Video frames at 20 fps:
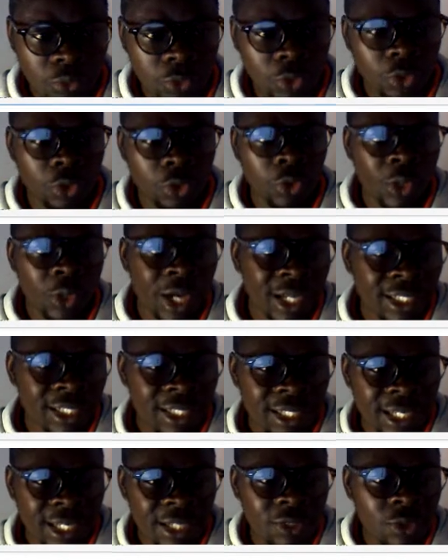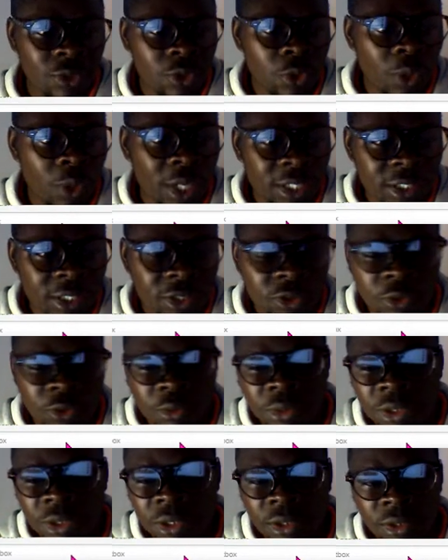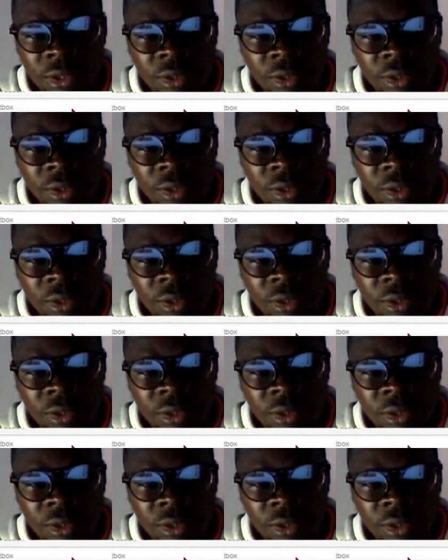You can select, do you want it to be